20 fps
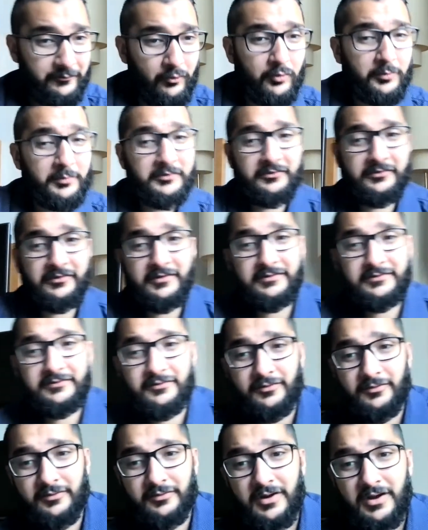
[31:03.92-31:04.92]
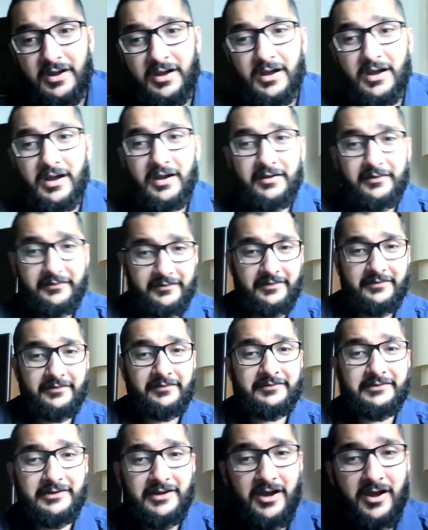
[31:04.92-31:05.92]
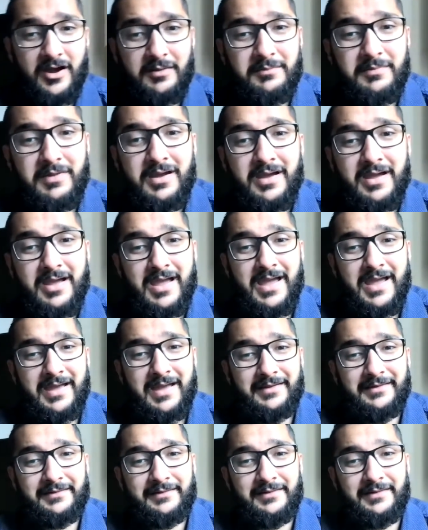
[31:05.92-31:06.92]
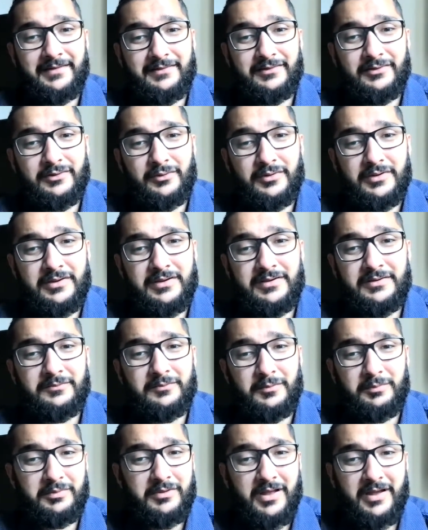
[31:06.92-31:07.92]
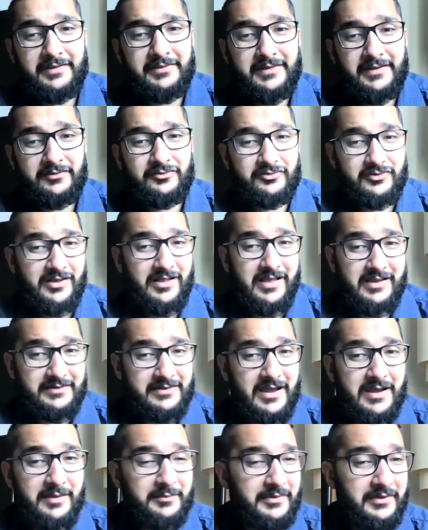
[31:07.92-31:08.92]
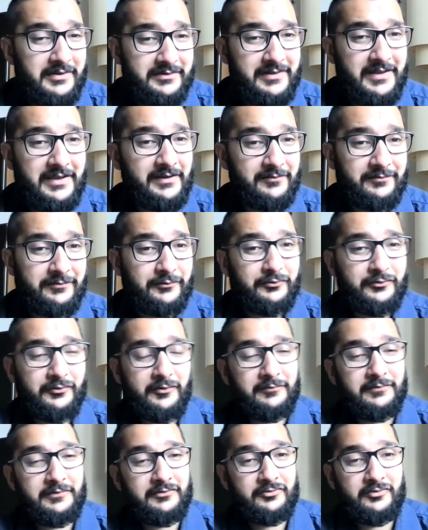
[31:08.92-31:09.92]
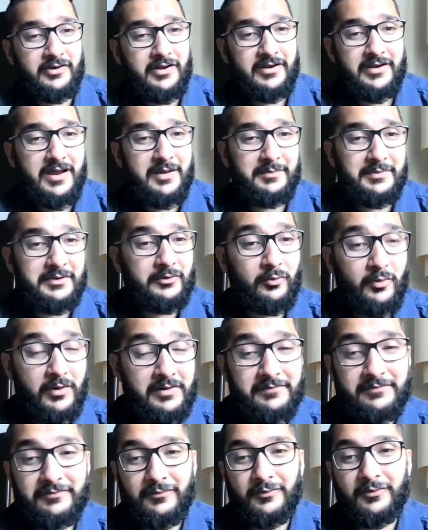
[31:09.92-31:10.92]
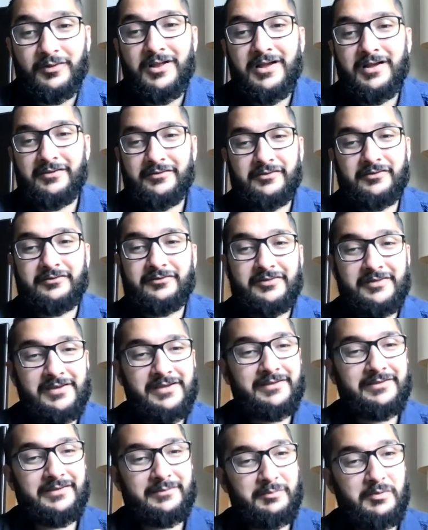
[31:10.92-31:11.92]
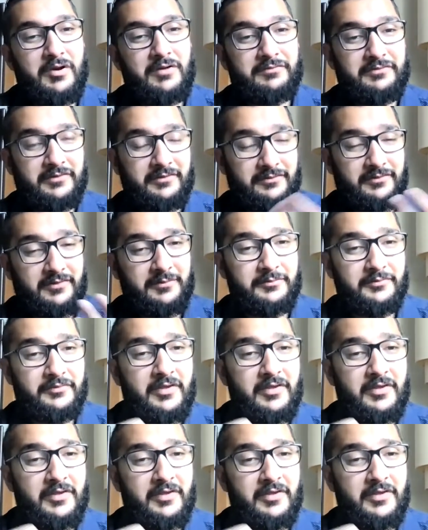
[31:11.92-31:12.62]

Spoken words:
former sins, your sins to come? And, you know, he replied that, shall I not be a thankful servant? Should I not be grateful? So seeing the Prophet's